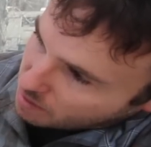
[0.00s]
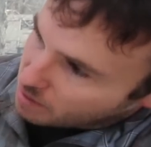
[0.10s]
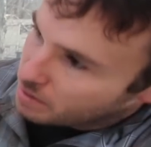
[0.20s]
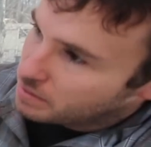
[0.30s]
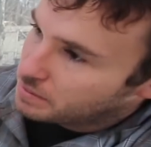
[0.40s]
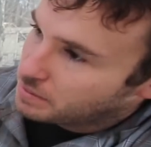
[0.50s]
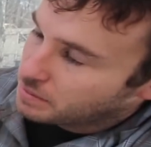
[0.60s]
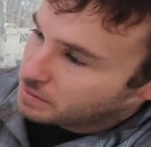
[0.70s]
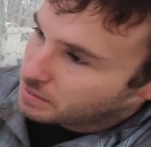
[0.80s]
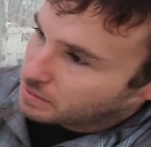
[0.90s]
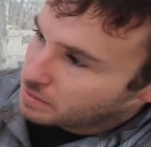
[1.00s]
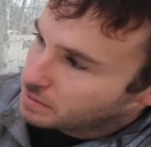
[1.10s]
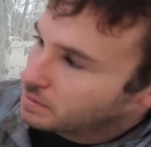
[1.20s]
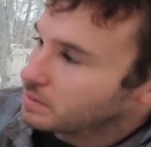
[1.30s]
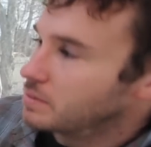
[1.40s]

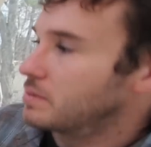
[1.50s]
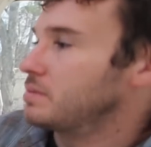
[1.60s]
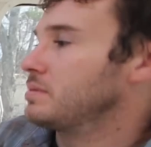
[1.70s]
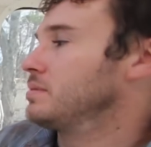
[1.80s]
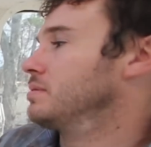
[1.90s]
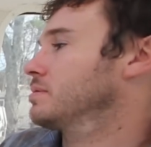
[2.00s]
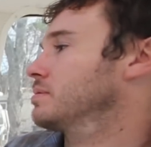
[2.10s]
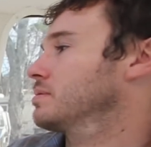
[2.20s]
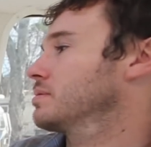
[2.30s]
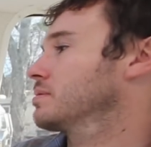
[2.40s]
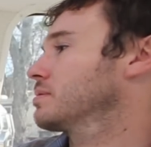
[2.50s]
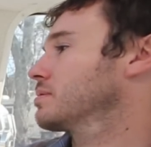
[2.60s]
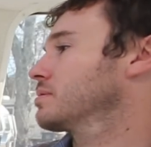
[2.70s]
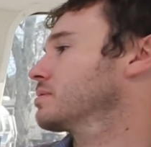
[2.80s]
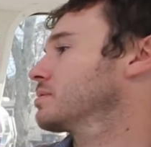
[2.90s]

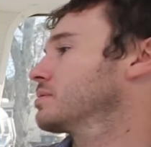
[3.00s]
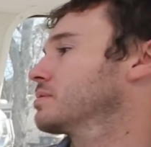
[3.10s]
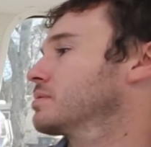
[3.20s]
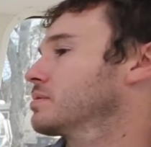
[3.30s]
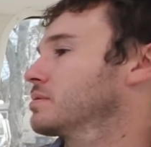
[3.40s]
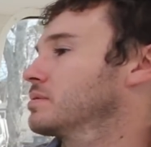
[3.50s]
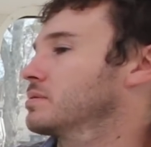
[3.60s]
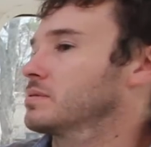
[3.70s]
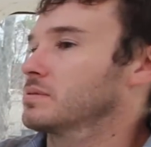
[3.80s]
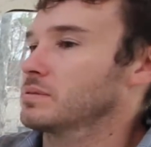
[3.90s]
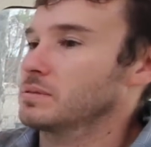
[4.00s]
The person shown says nothing.